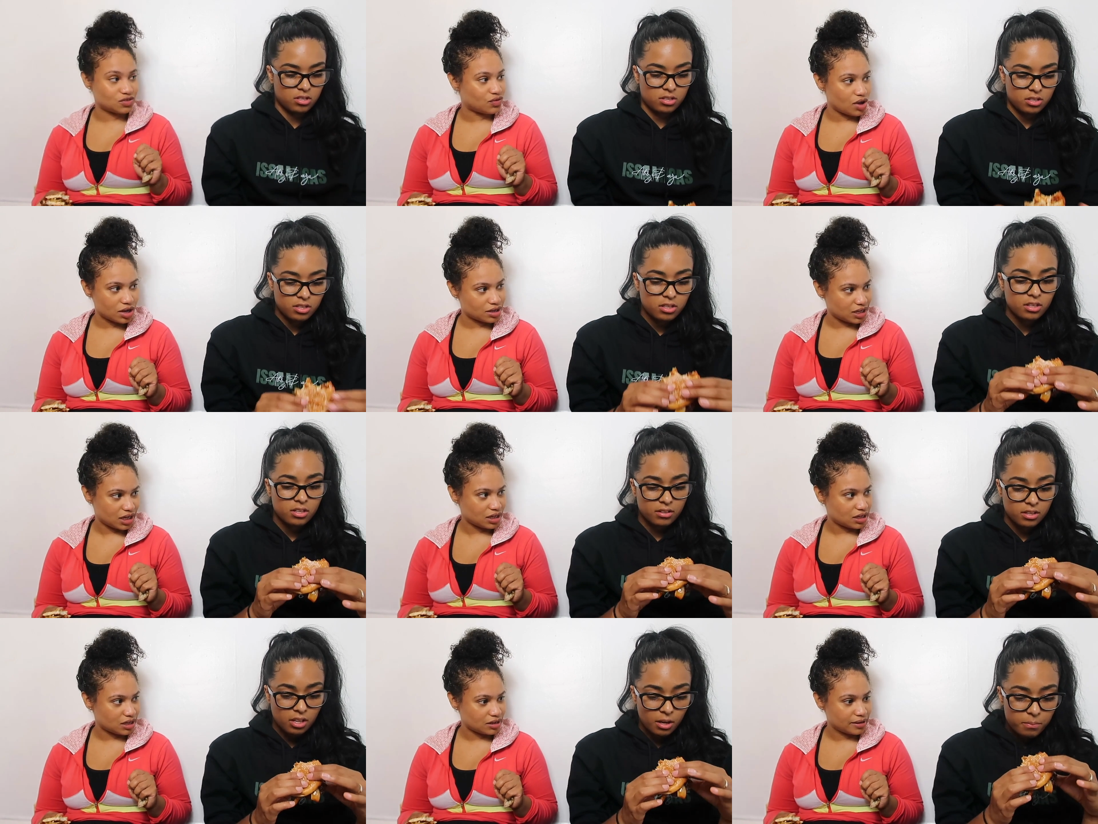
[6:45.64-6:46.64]
Speaker 1: as fuck
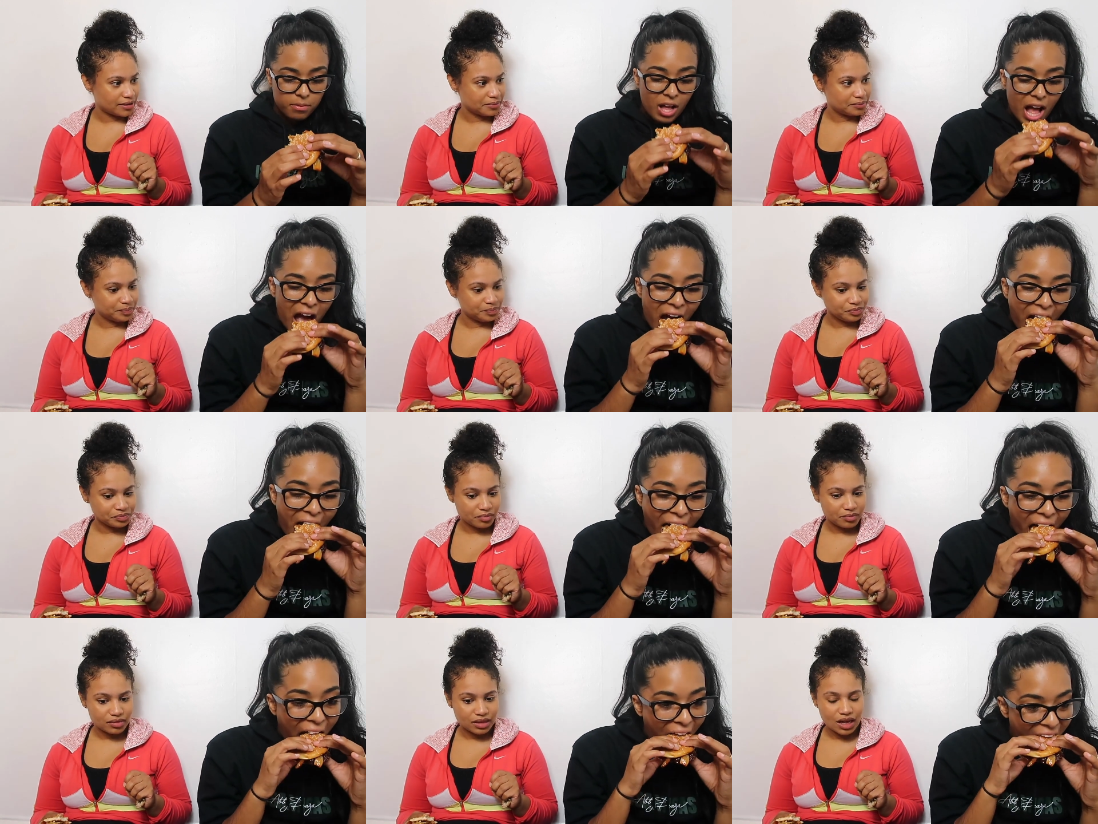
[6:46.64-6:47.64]
lately. Yep.
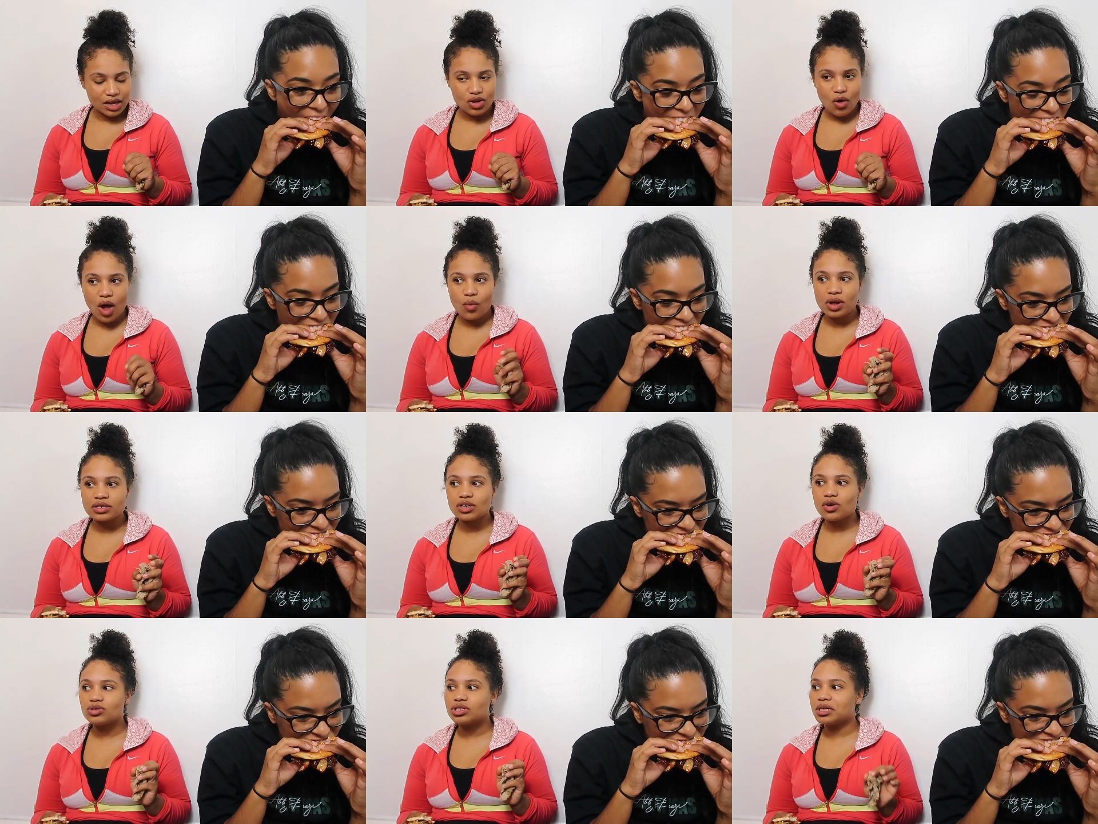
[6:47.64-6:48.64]
Yo, I went
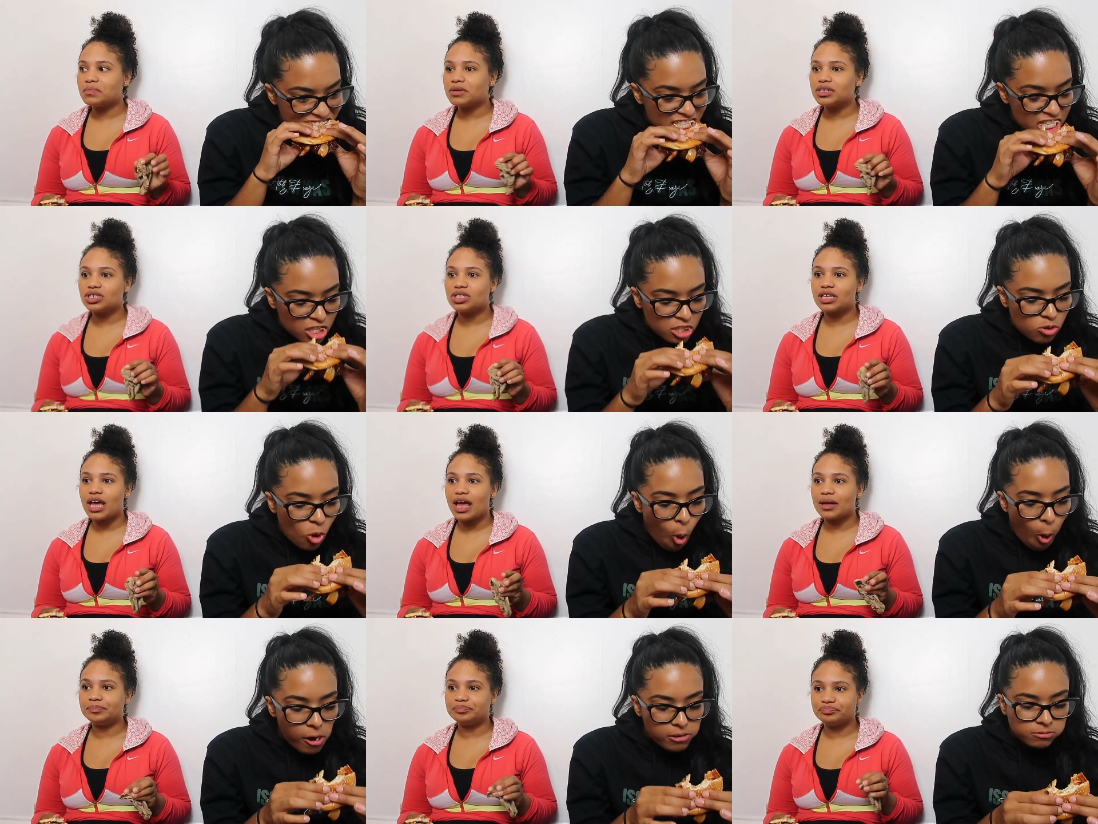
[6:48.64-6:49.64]
to go simply just
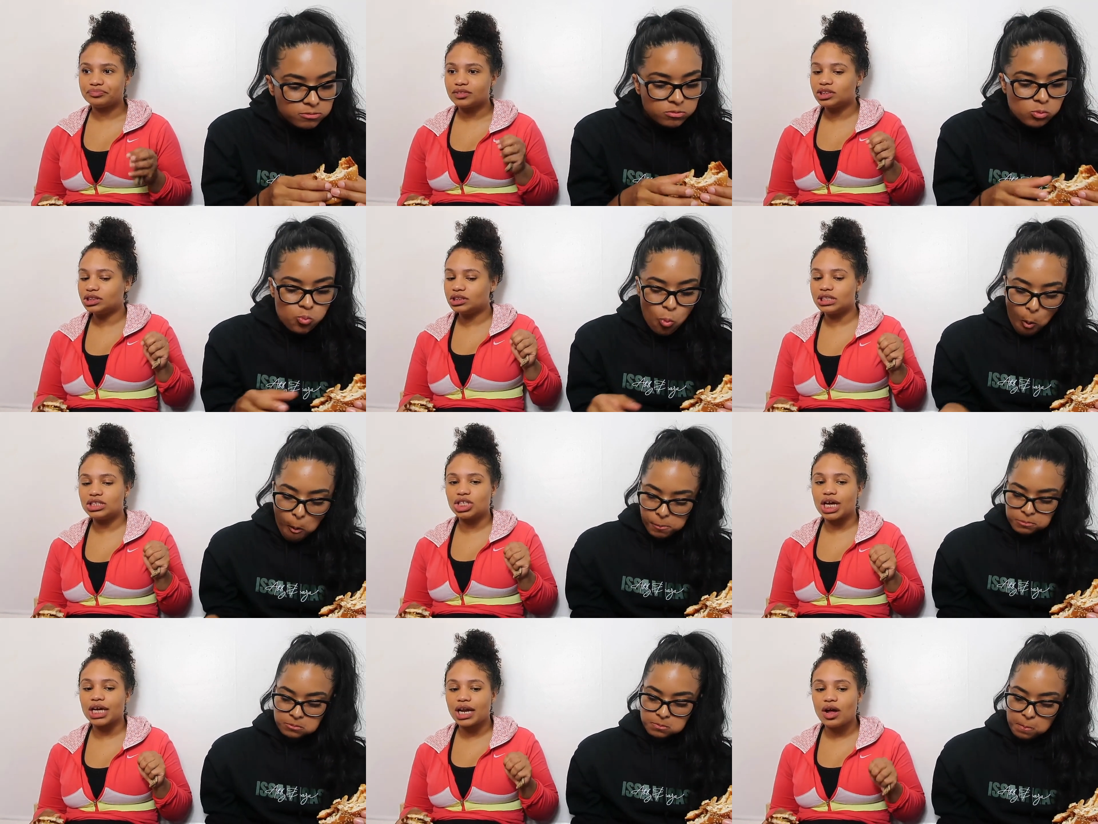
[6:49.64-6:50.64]
get,
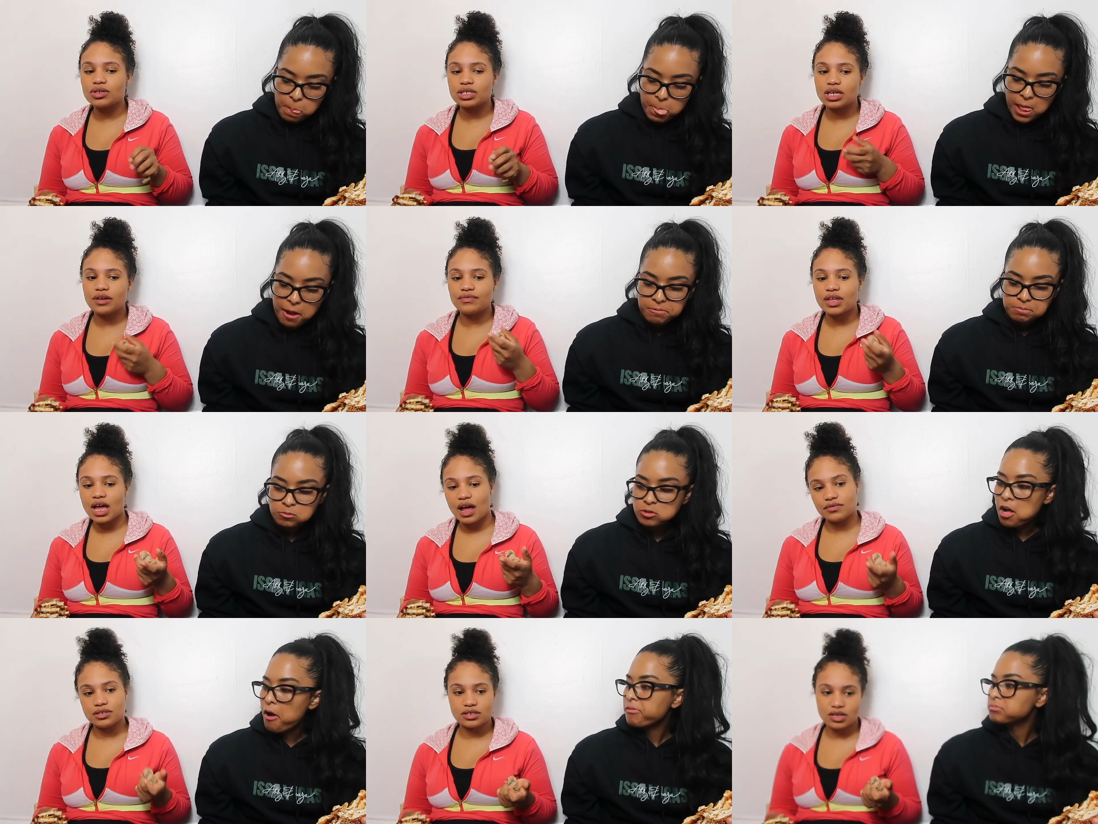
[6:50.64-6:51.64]
see, check it out and see if they
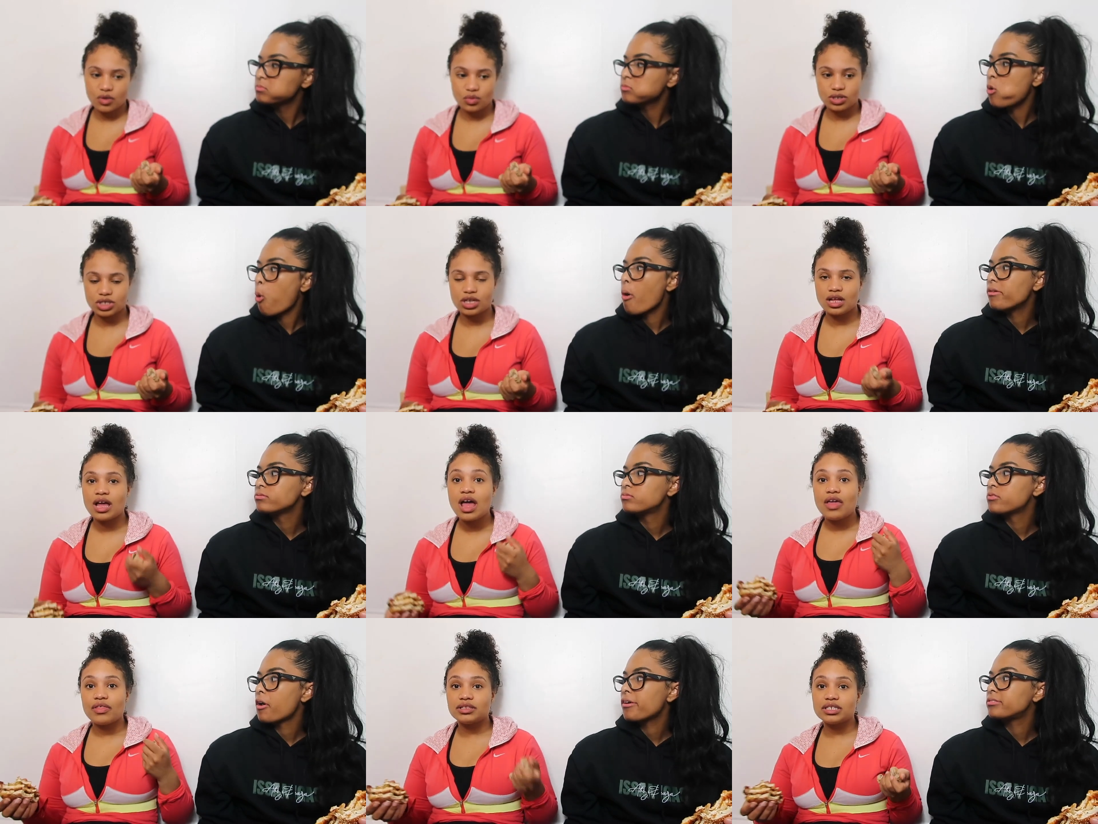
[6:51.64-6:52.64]
have the sandwich.
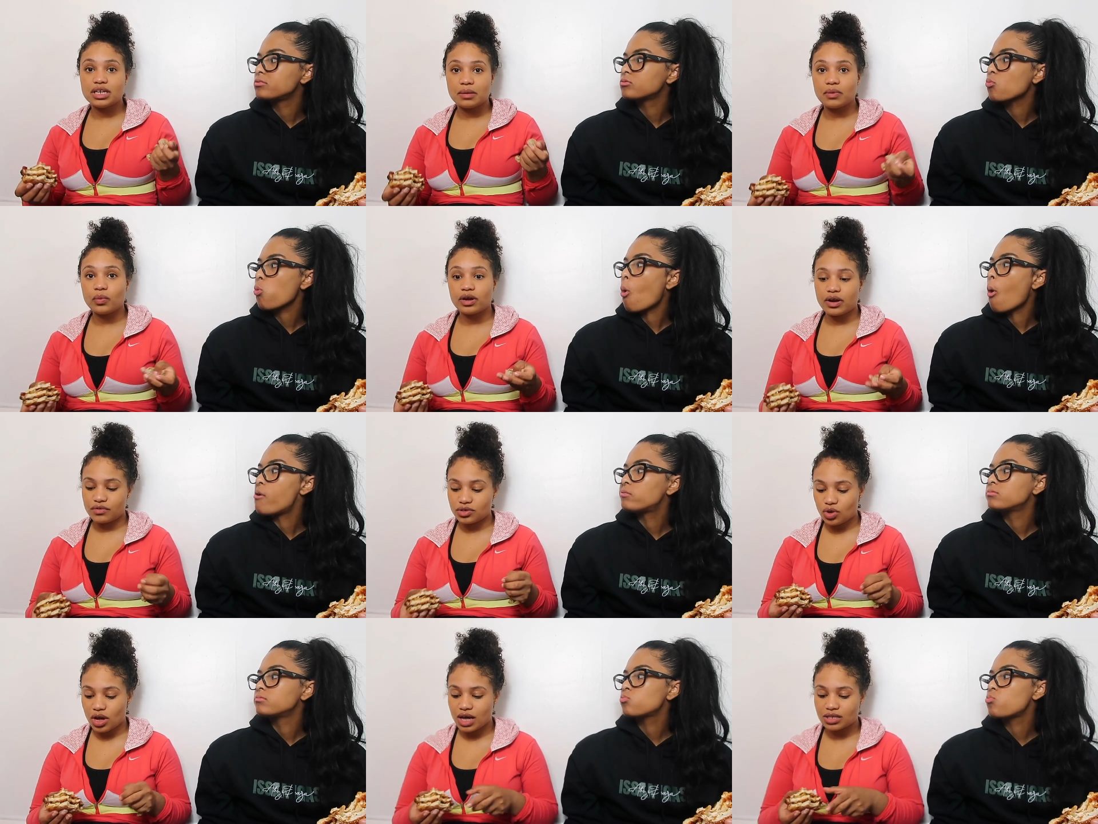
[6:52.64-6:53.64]
They didn't, but
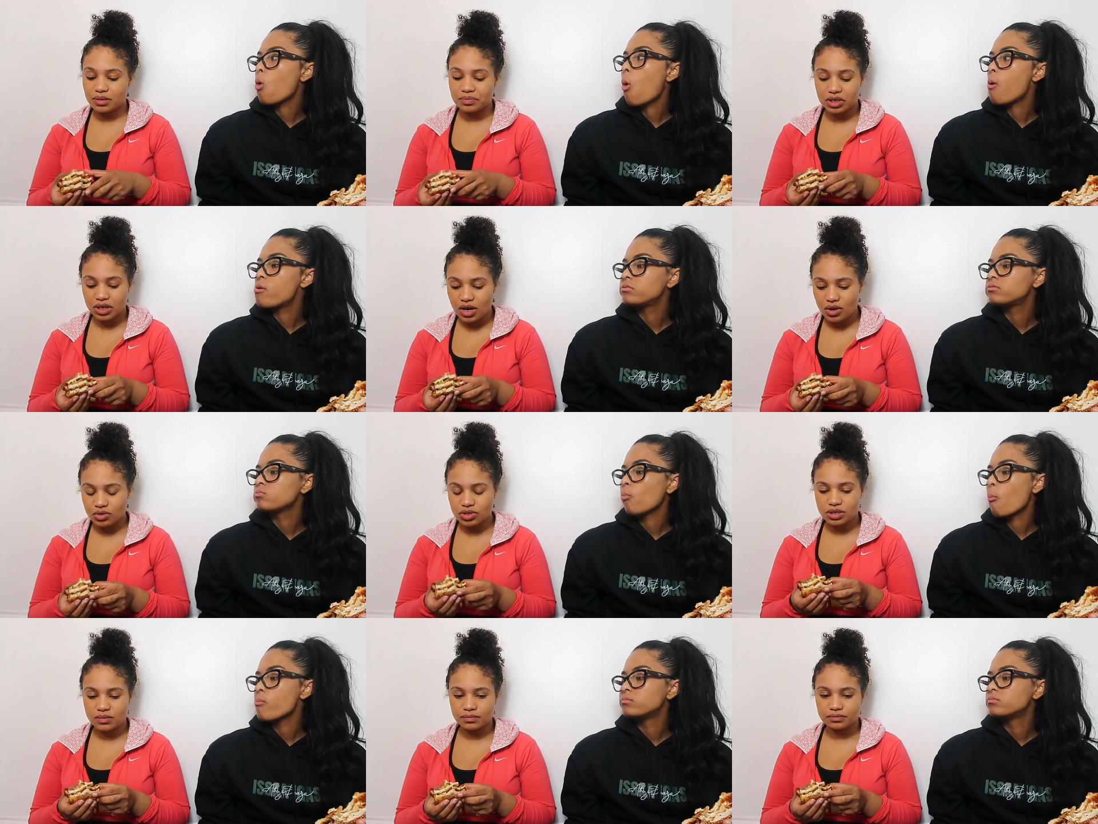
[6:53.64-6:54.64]
whatever. So I got something else.